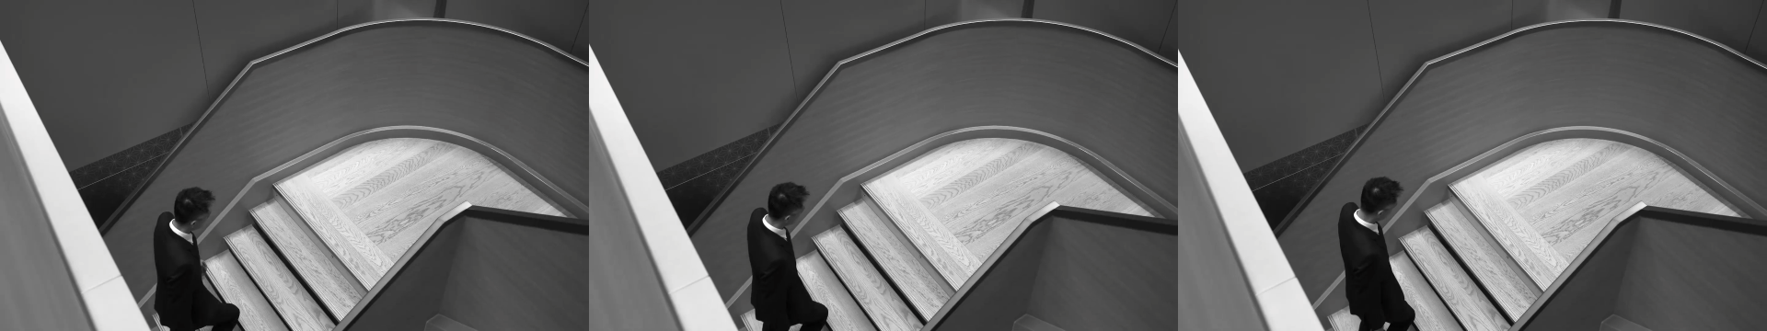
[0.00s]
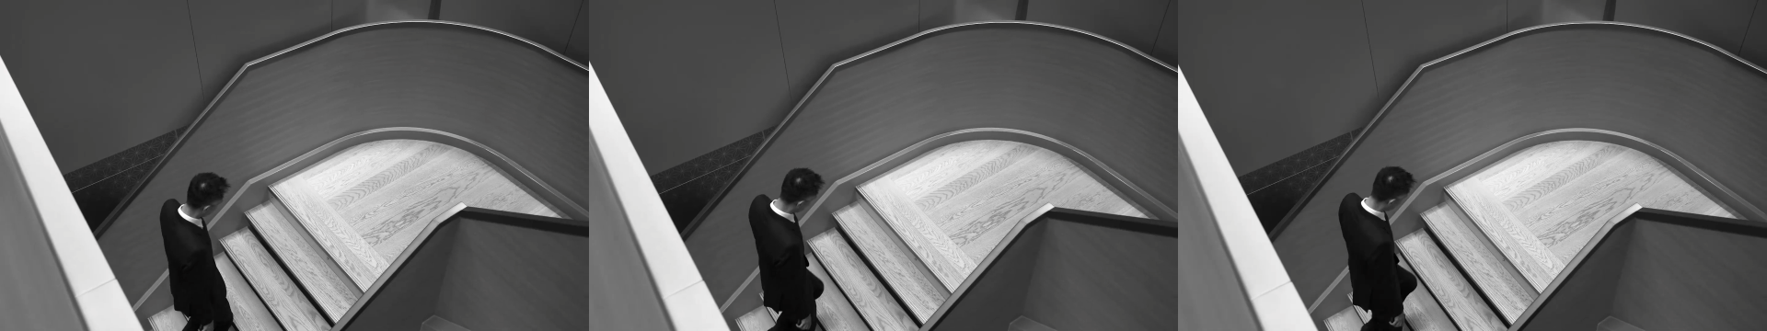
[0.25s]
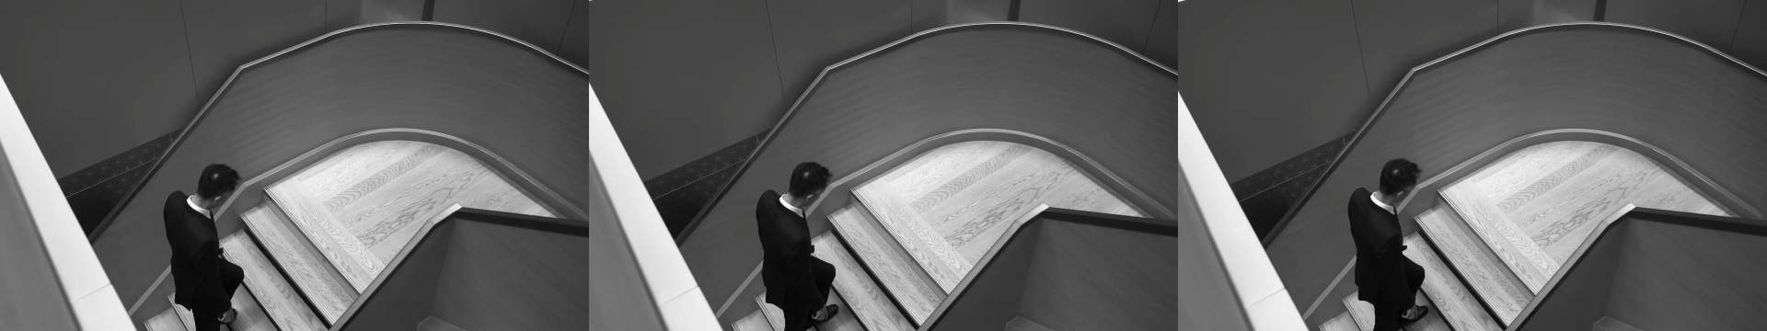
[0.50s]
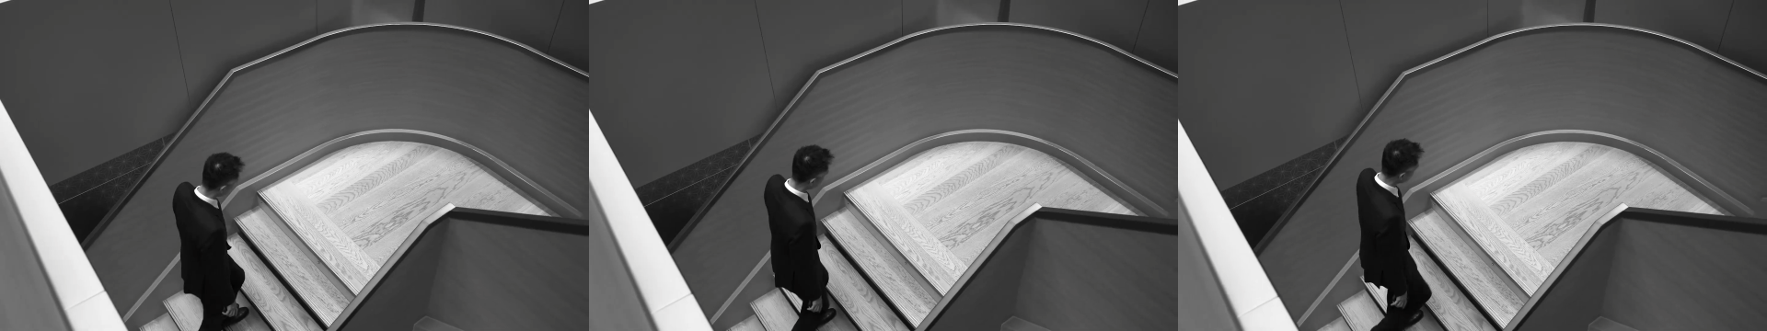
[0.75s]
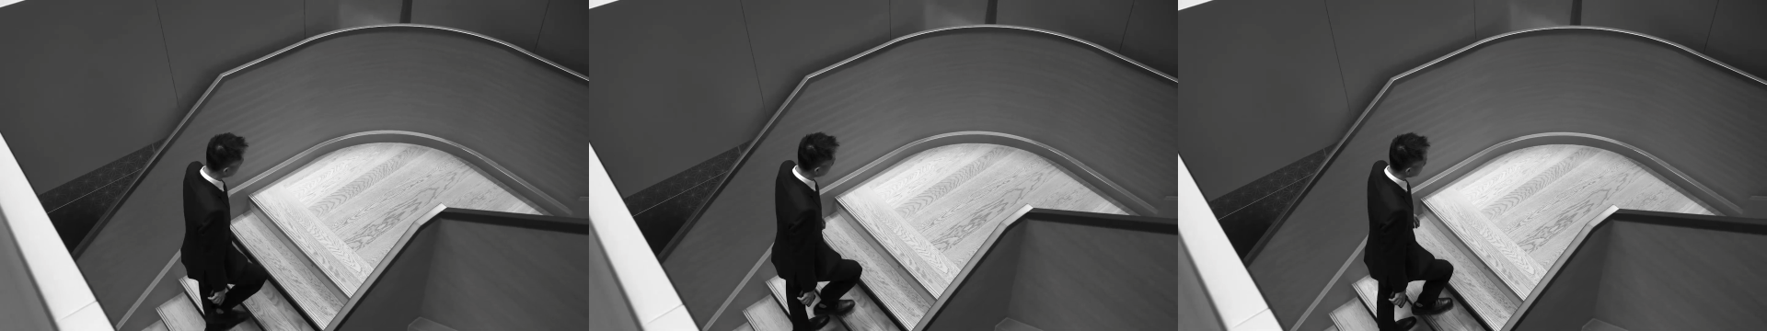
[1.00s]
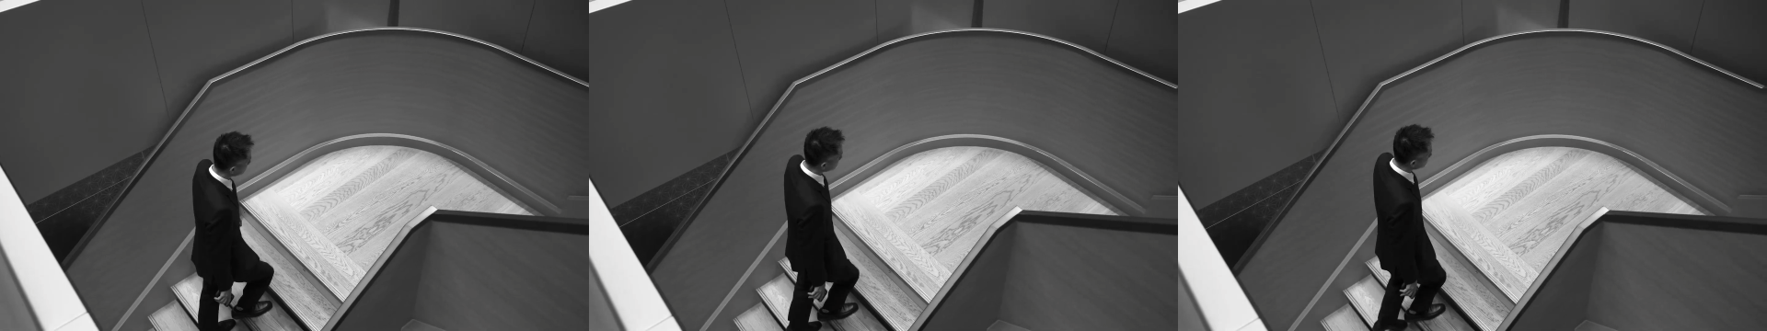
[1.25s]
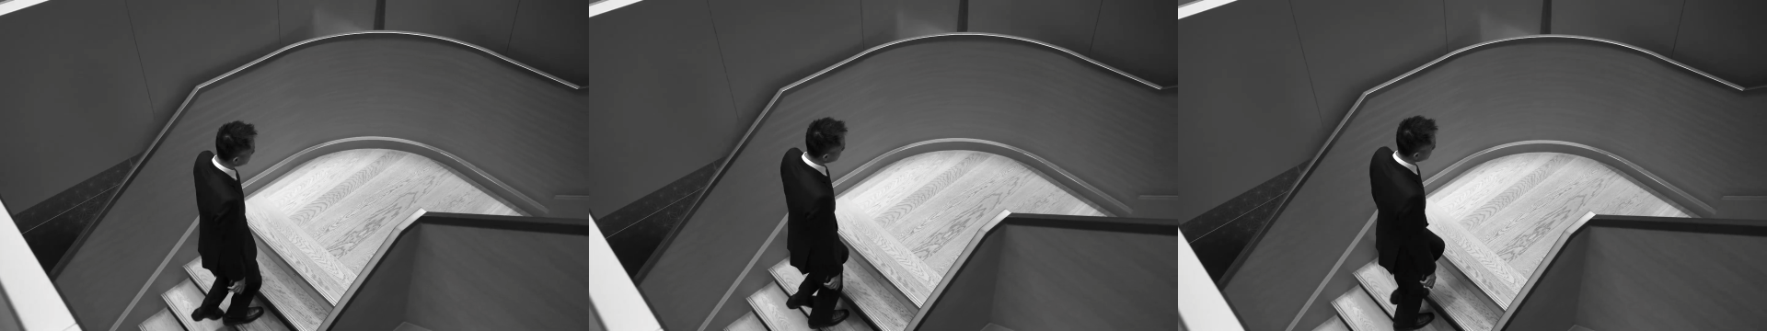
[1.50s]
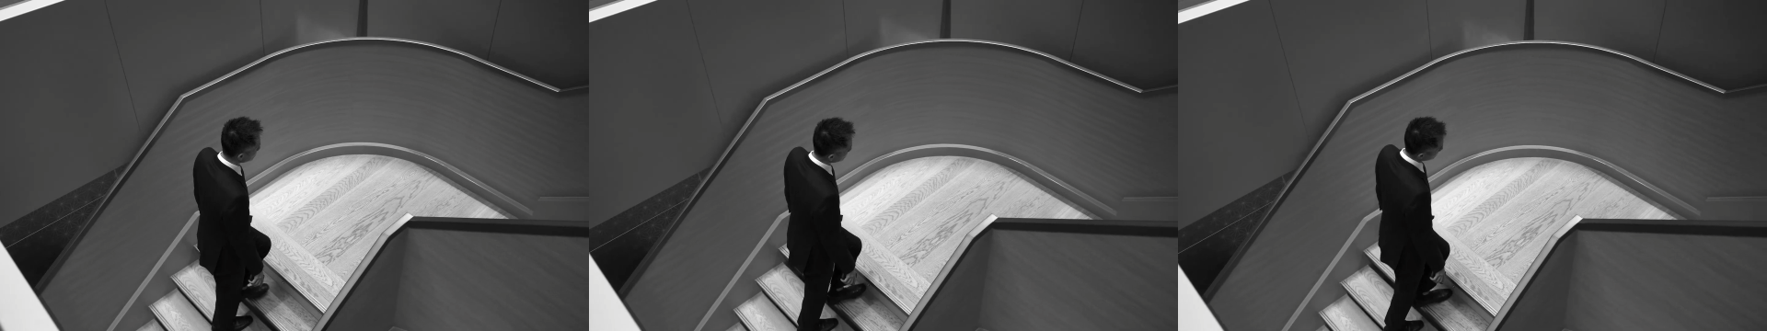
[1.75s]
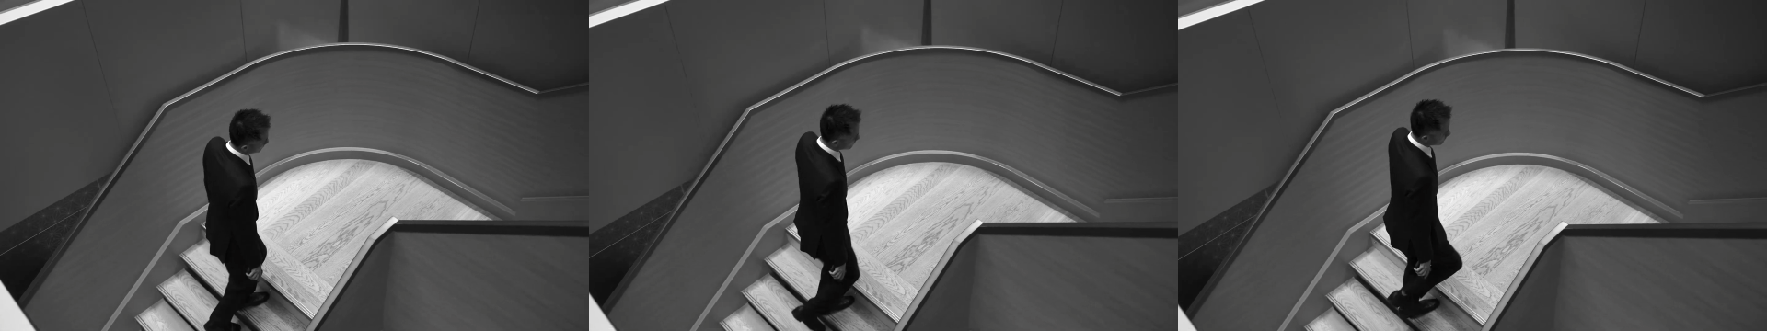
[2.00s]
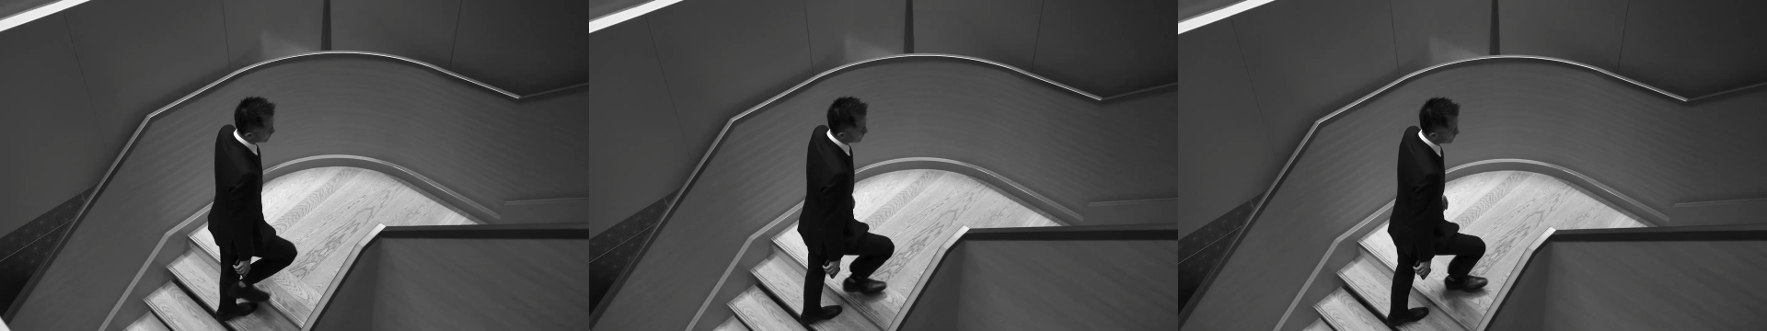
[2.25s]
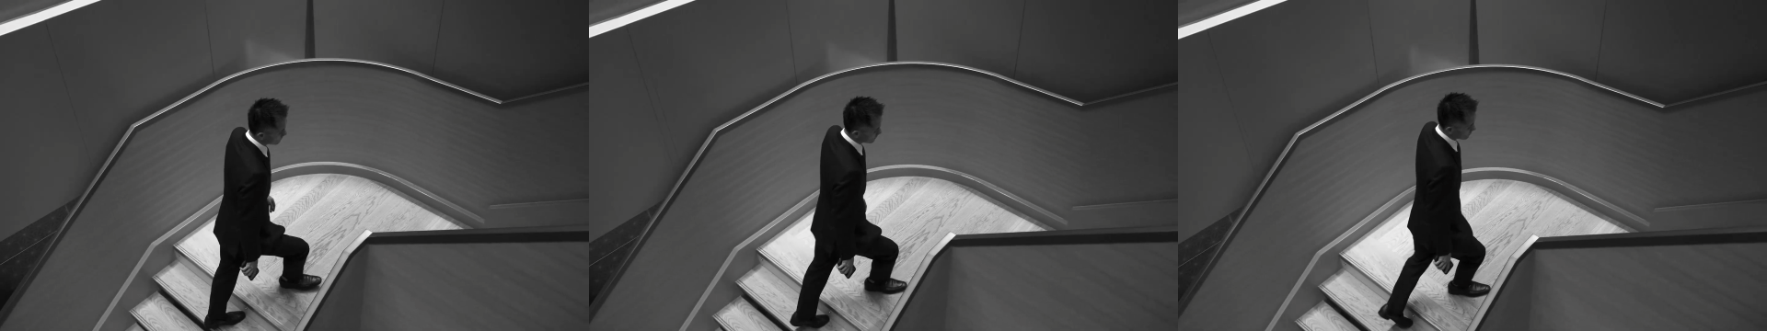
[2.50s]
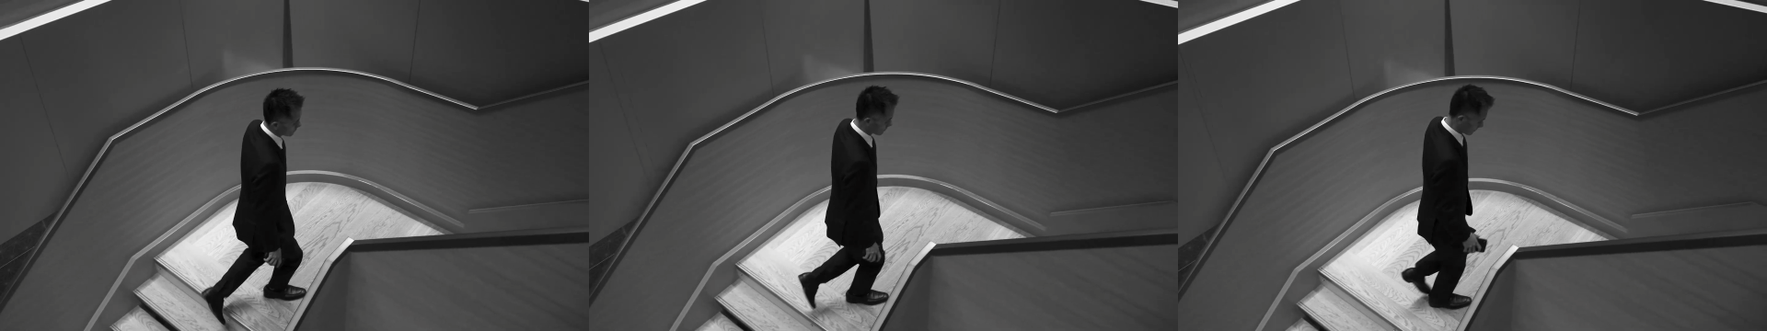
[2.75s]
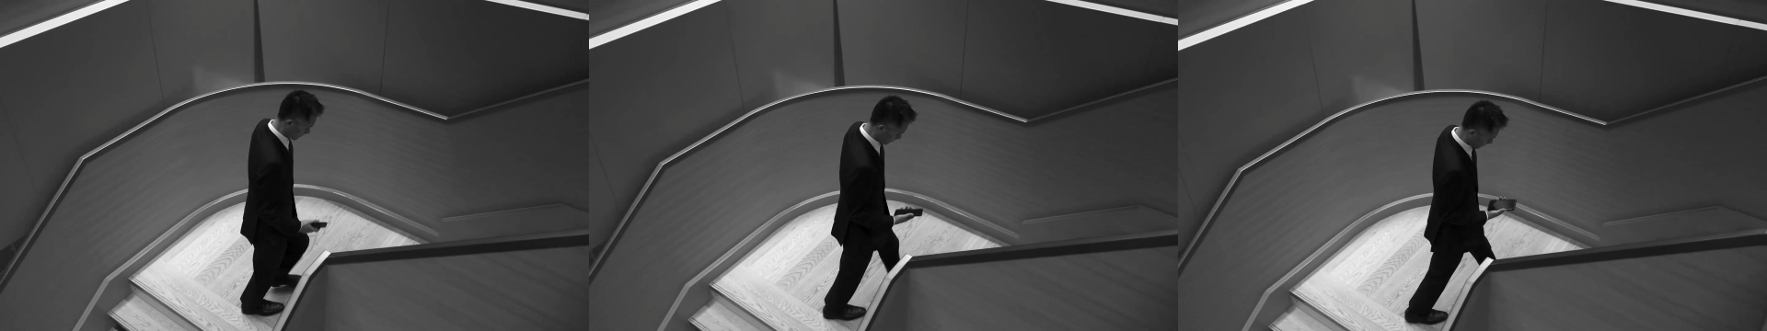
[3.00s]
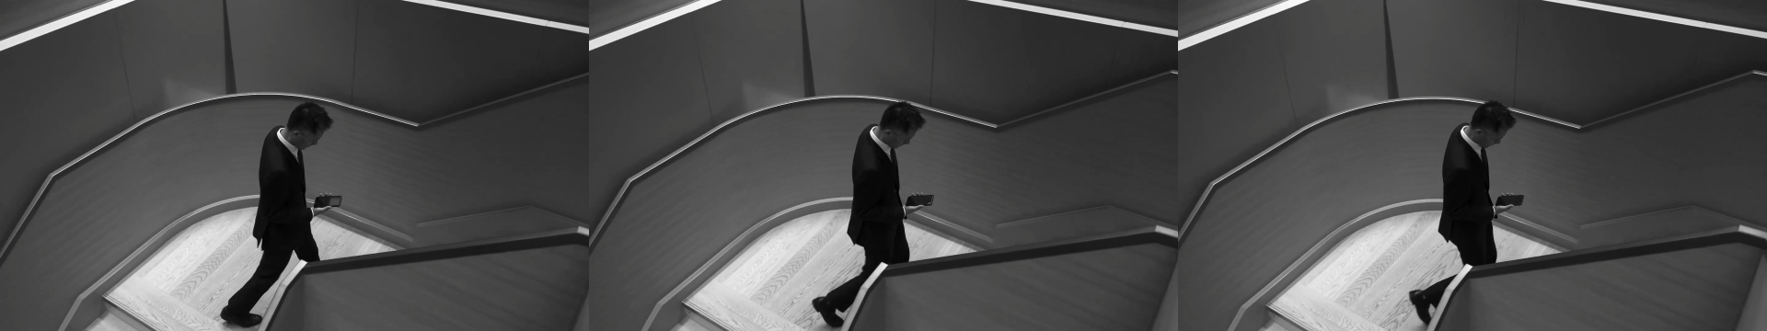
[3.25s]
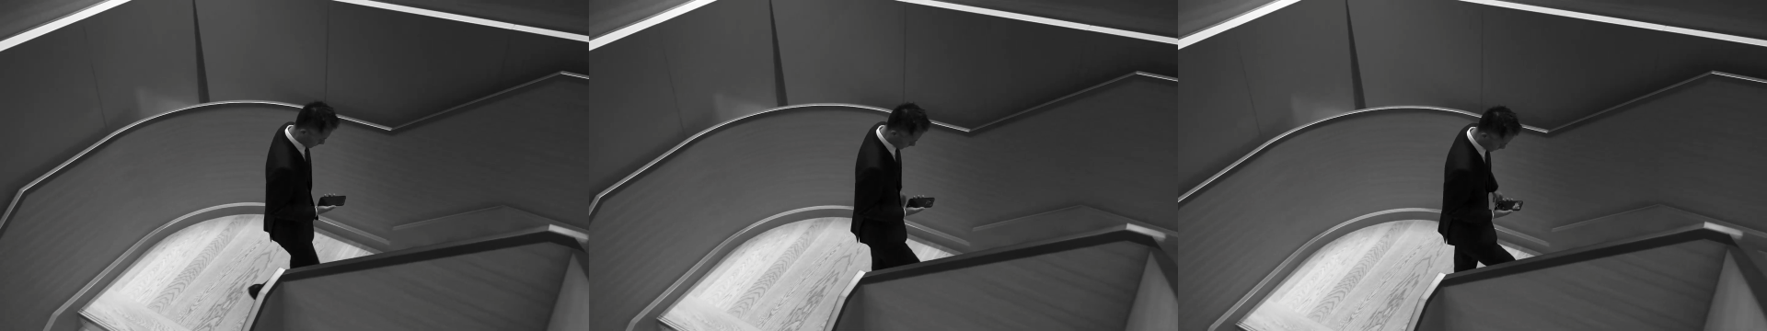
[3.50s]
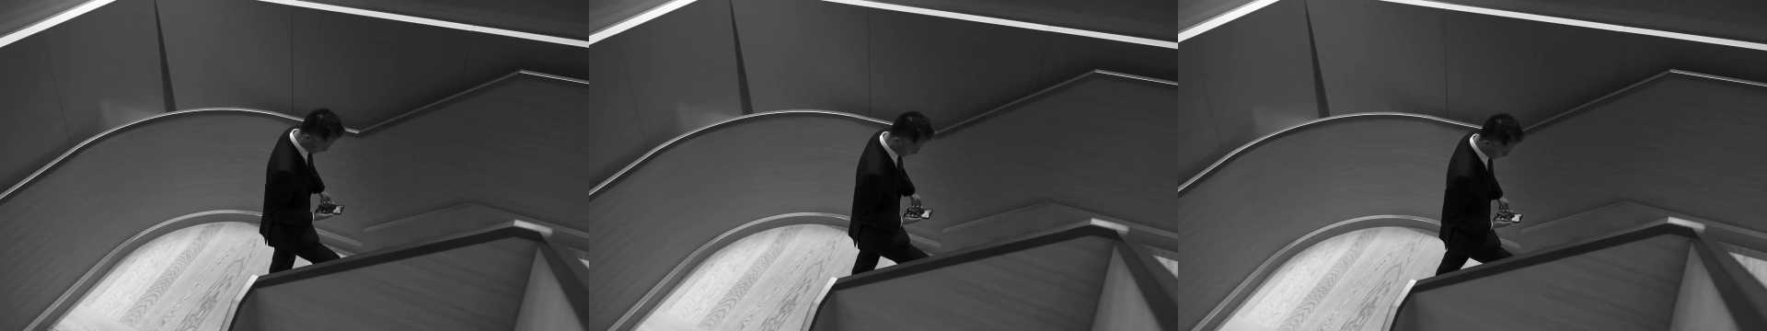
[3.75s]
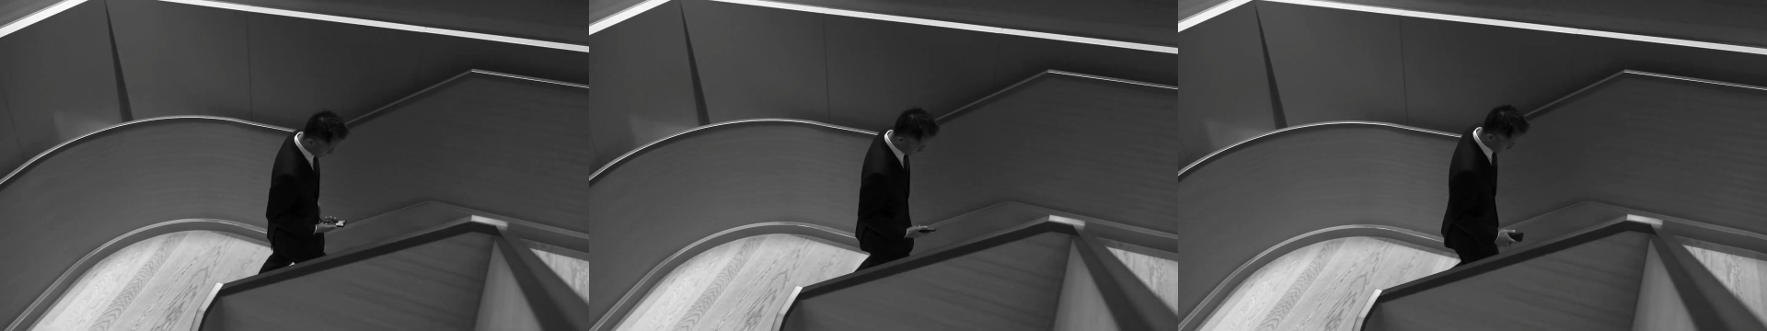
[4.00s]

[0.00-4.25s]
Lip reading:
No face is visible, so there are no lips to read.